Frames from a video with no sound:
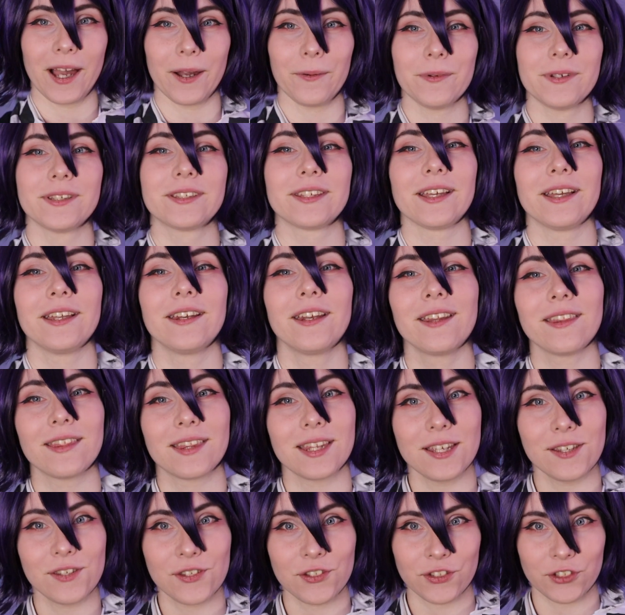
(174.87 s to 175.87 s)
I was in
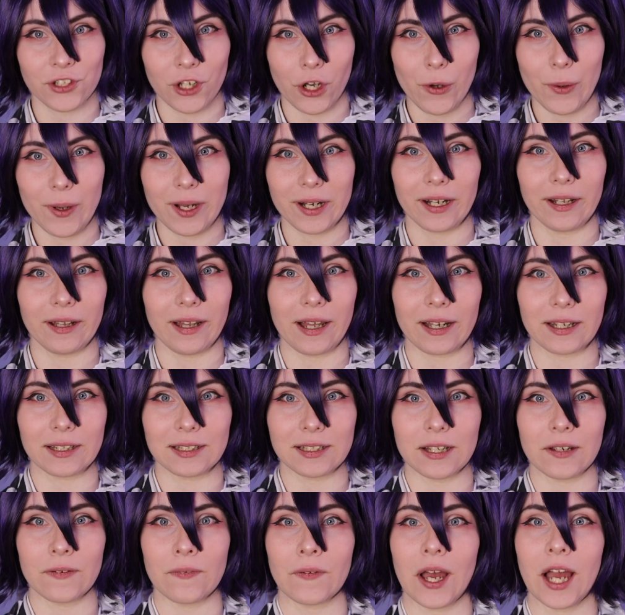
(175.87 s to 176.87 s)
the sewing
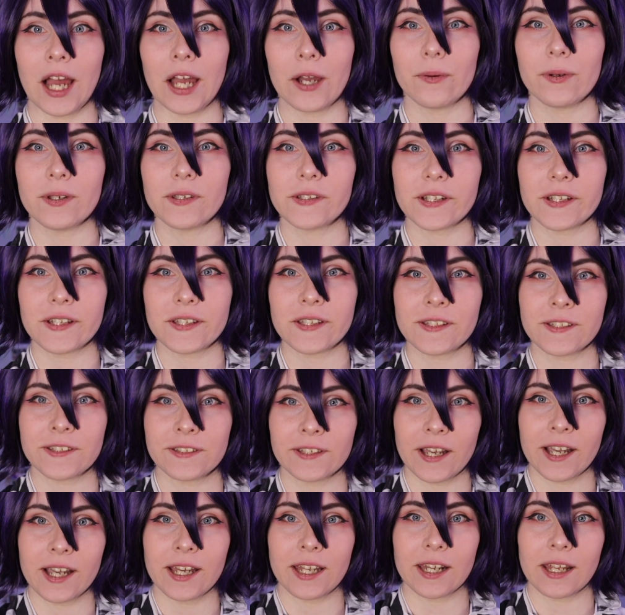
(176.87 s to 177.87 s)
elective. I was
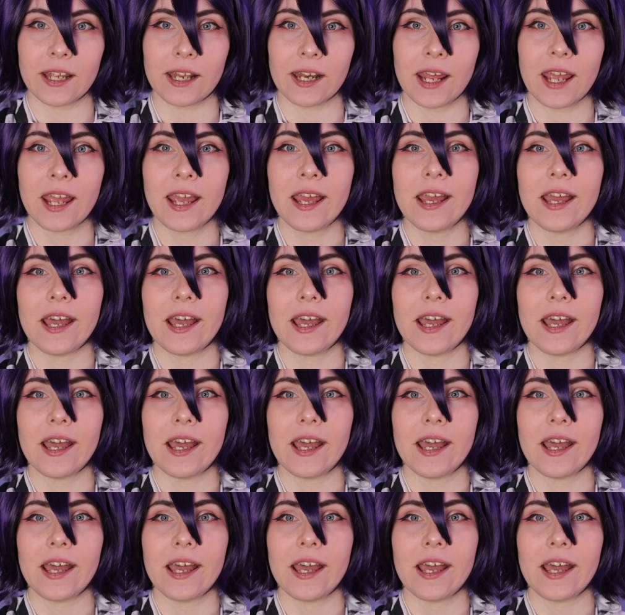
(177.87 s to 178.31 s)
excited.